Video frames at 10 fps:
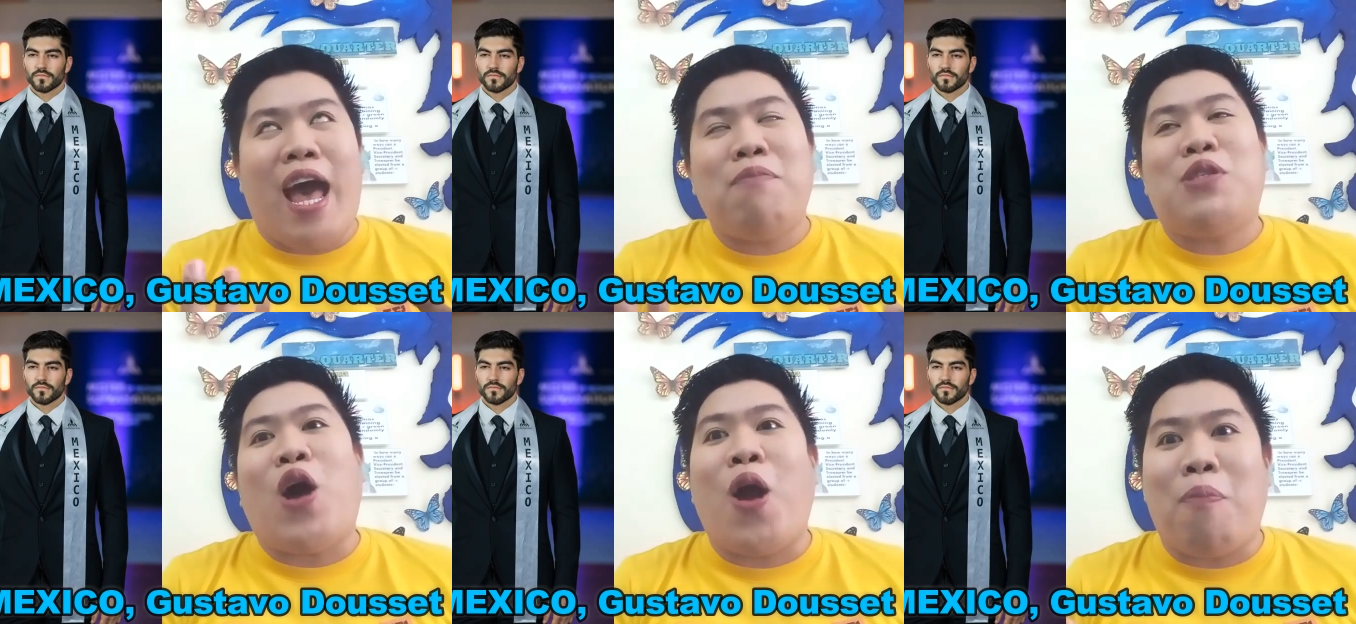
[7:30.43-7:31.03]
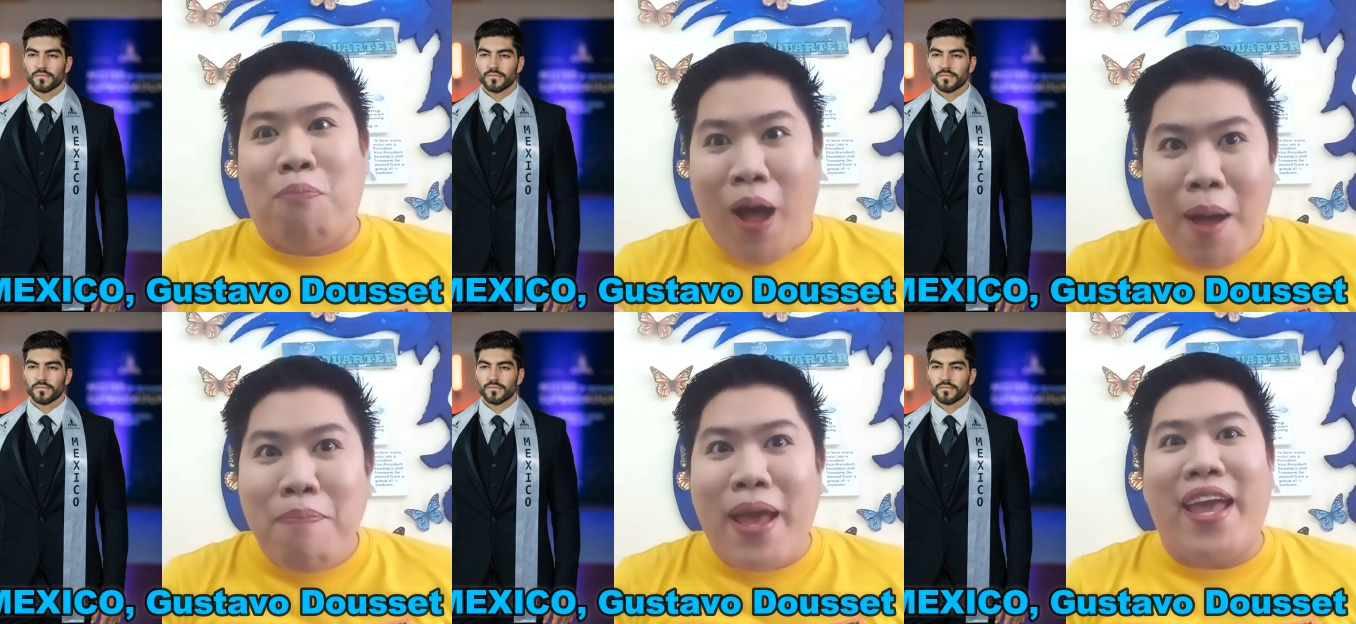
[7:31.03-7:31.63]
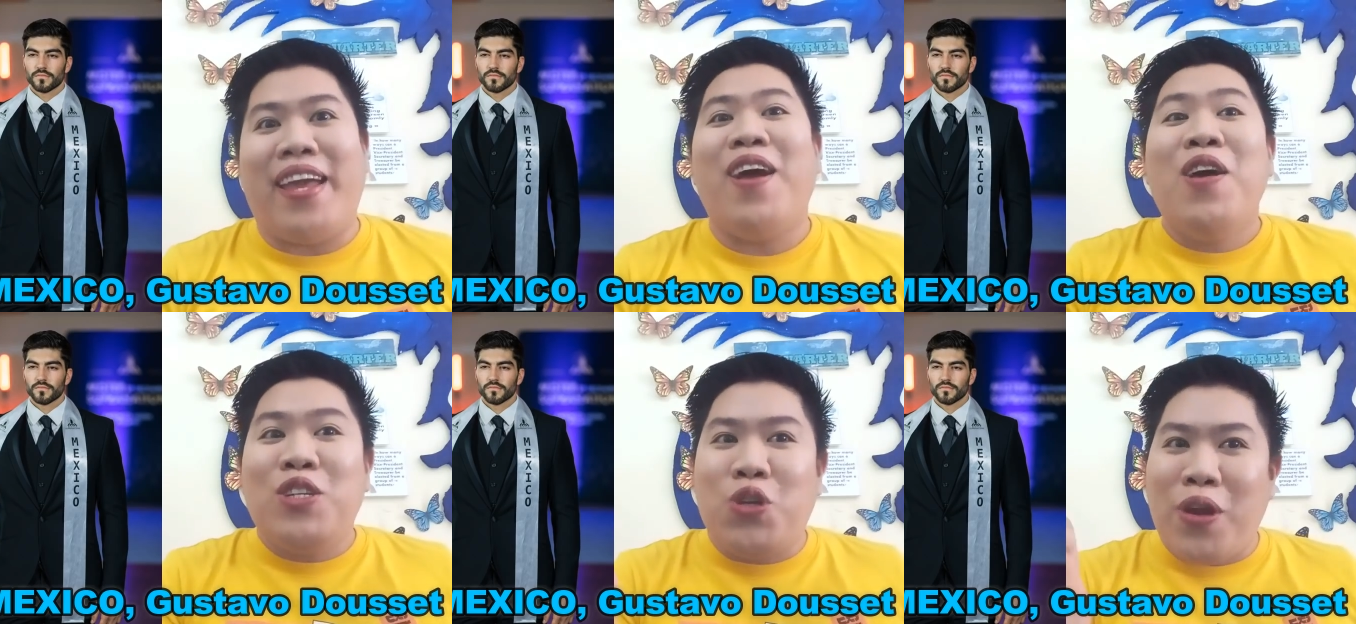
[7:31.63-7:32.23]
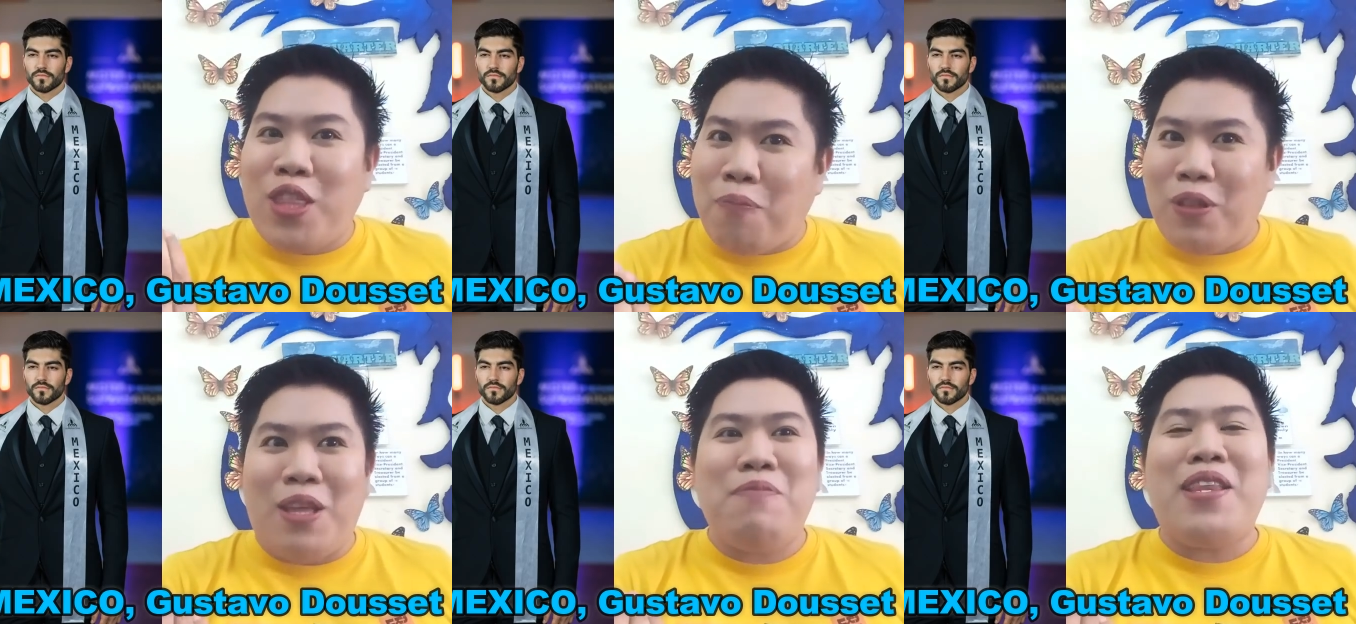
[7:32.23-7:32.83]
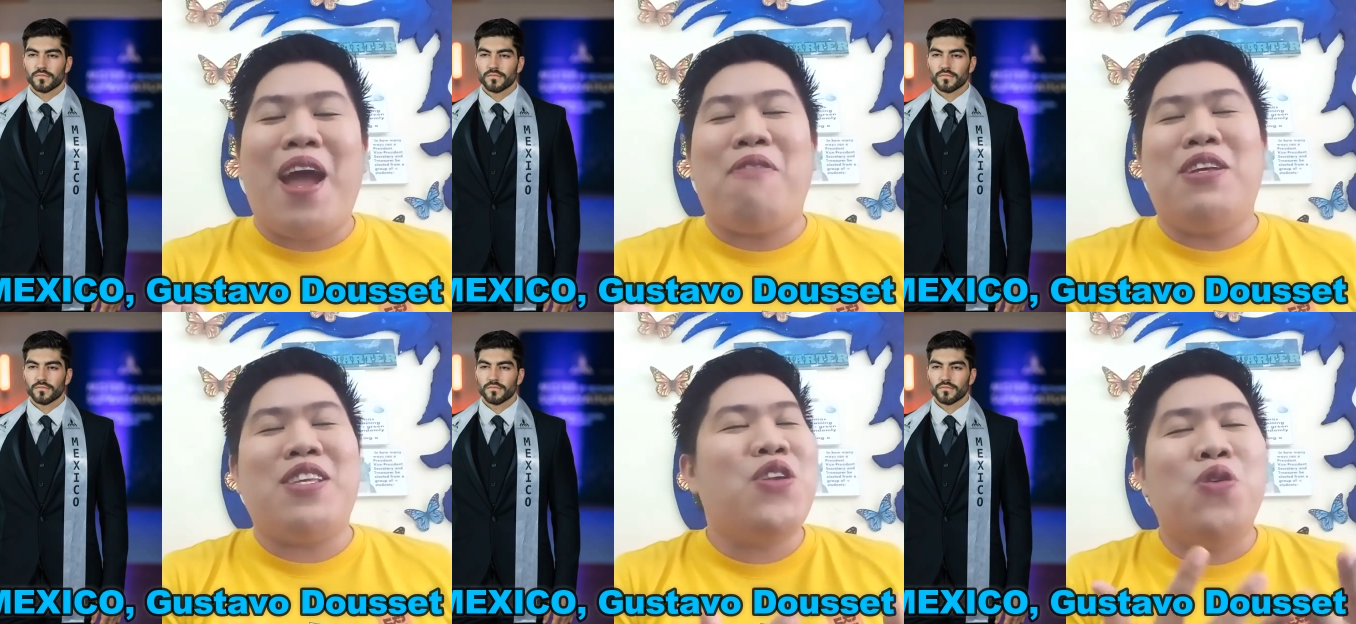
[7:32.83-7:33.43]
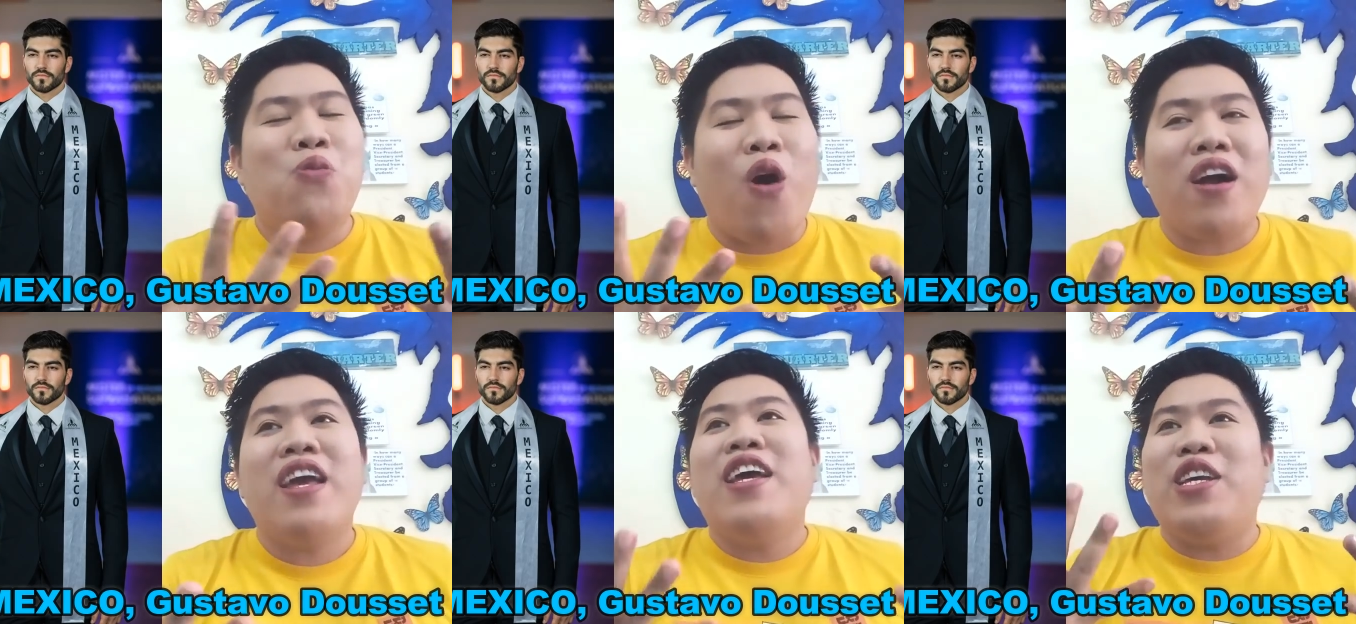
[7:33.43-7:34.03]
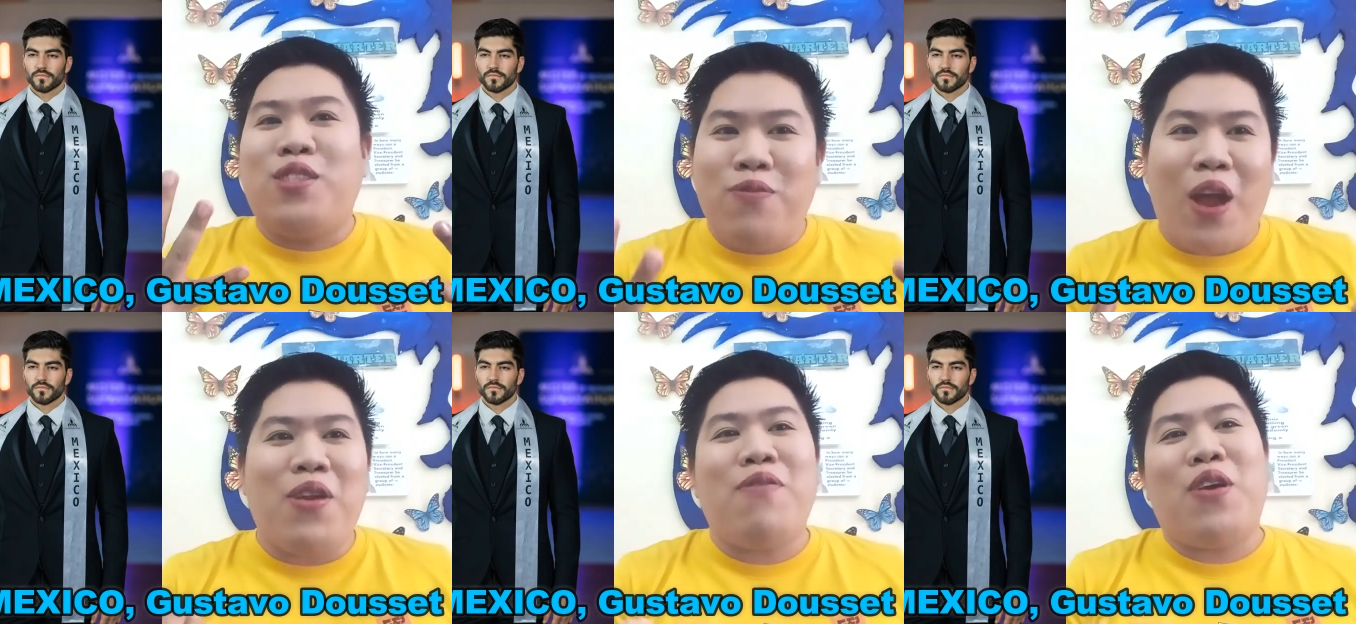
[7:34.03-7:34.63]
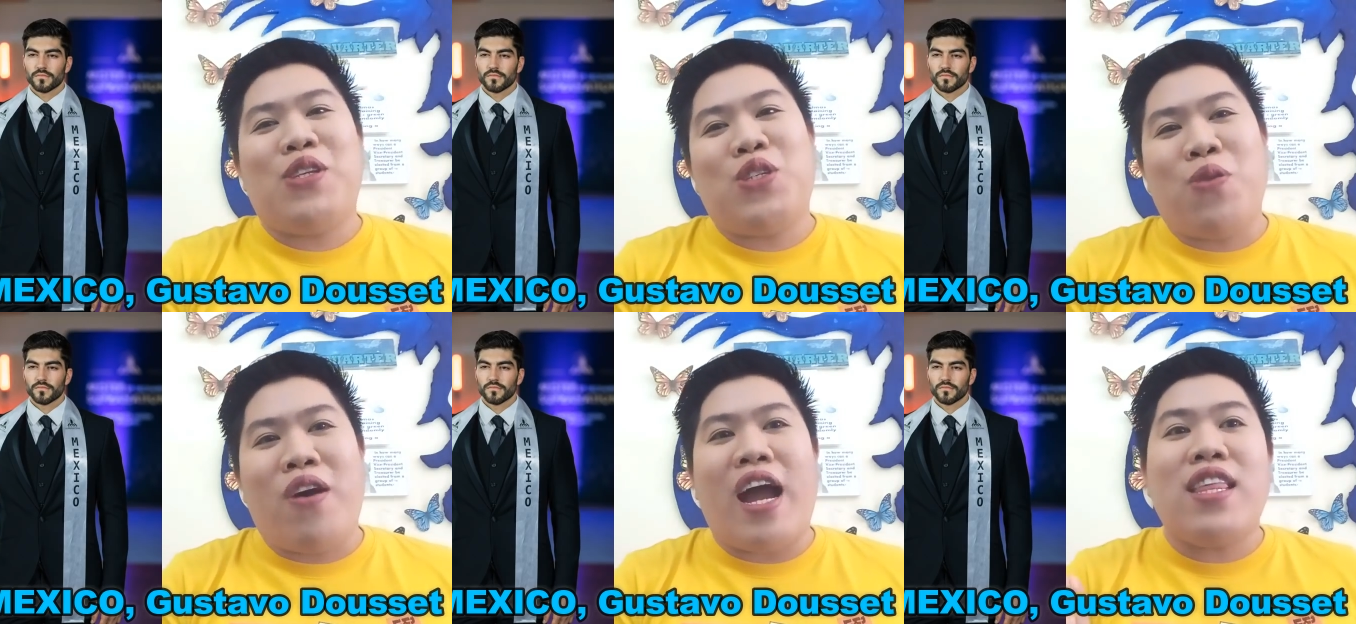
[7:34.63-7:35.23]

Speaker 1: abs are popping during the preliminaries, and her walk is very, very strong.